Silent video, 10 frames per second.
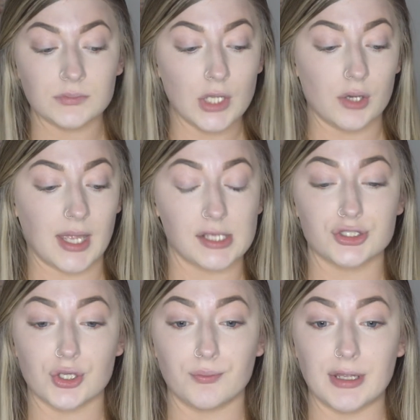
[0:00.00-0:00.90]
Okay,
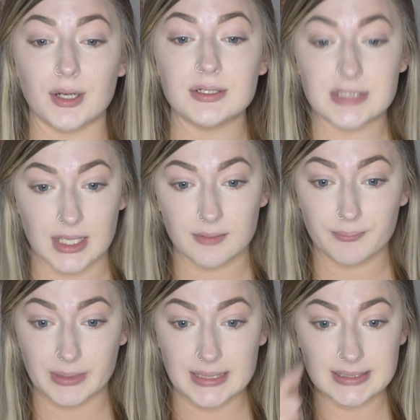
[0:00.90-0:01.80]
so we are done
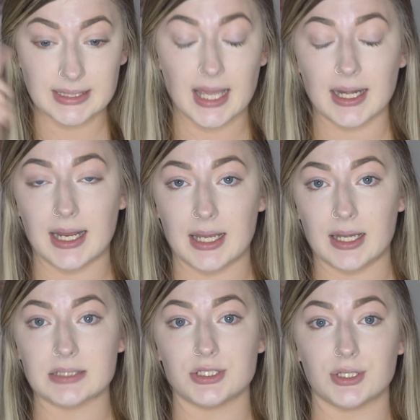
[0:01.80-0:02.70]
blending that in.
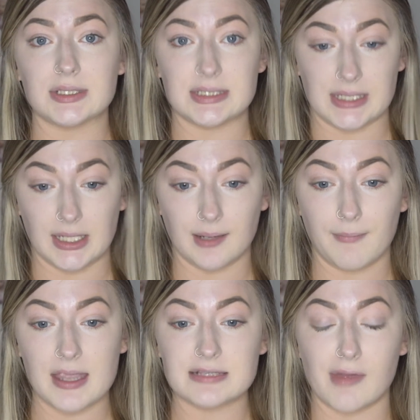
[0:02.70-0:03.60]
As you can see, it
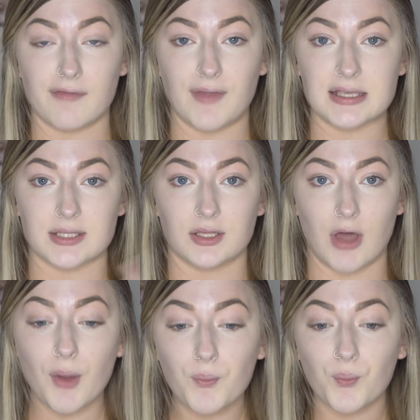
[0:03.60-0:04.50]
makes my face a
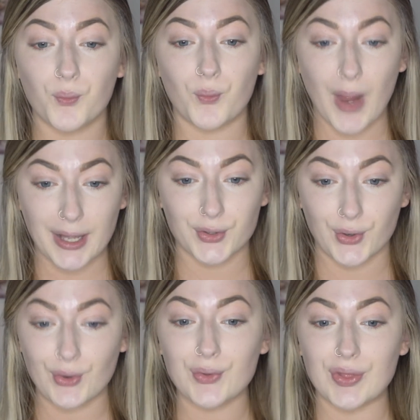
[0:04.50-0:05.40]
lot
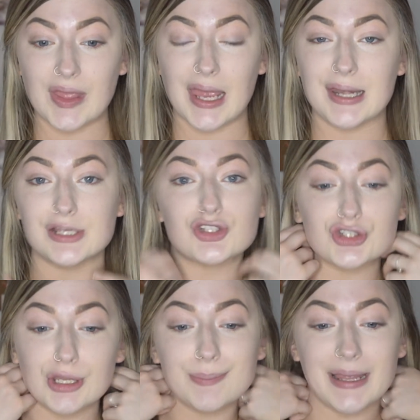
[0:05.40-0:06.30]
whiter than it
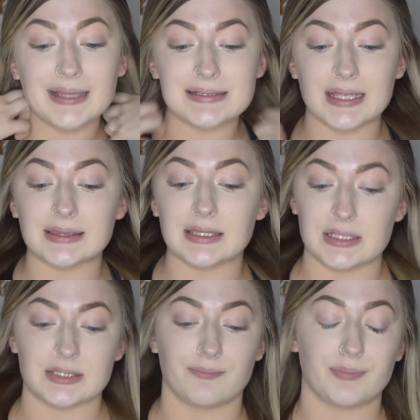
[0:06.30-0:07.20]
should be. It's like
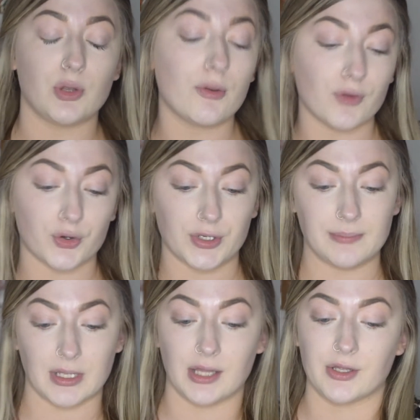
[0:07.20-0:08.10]
this beautiful
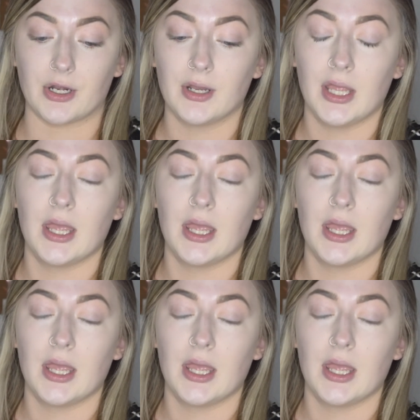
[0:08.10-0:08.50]
cream color.